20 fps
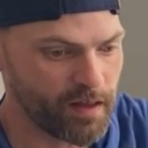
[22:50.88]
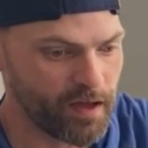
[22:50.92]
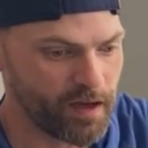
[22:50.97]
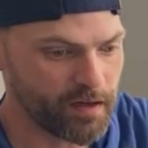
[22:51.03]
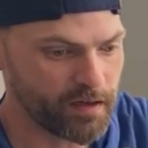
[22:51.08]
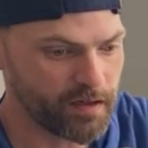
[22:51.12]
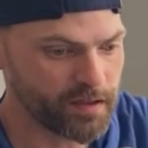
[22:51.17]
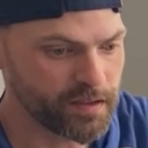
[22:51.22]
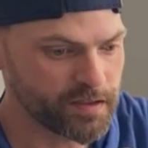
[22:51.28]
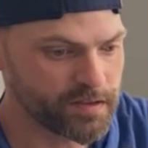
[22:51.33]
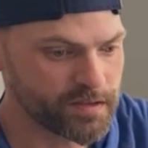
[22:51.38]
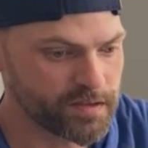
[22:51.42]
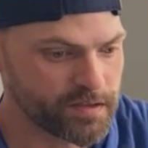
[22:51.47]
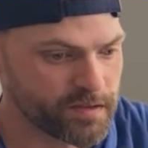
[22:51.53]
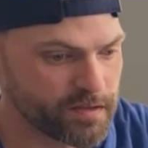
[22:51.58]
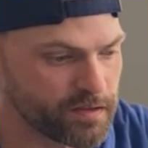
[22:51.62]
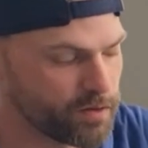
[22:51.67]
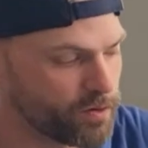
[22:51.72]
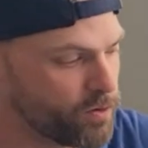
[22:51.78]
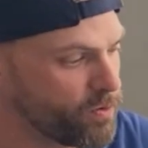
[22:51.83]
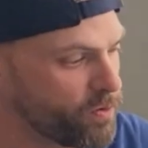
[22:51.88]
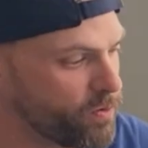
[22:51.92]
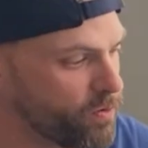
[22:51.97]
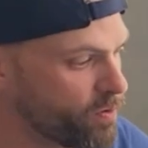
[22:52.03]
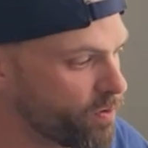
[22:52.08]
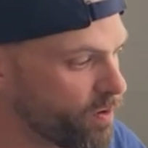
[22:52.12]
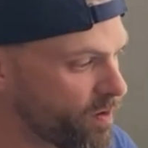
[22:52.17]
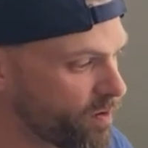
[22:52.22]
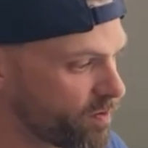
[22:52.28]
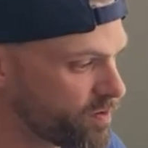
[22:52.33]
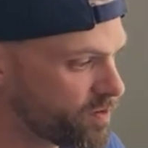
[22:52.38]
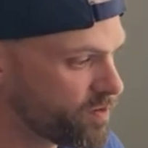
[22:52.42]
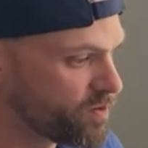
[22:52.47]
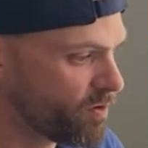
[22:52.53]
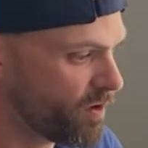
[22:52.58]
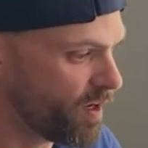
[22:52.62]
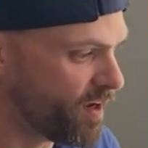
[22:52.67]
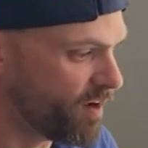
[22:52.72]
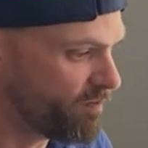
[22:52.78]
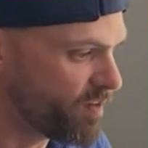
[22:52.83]
that is, ooh,
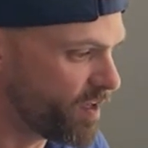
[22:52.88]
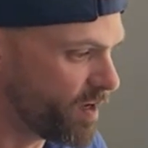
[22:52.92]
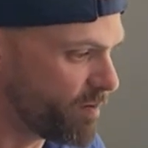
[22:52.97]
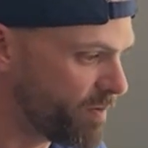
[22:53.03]
do I have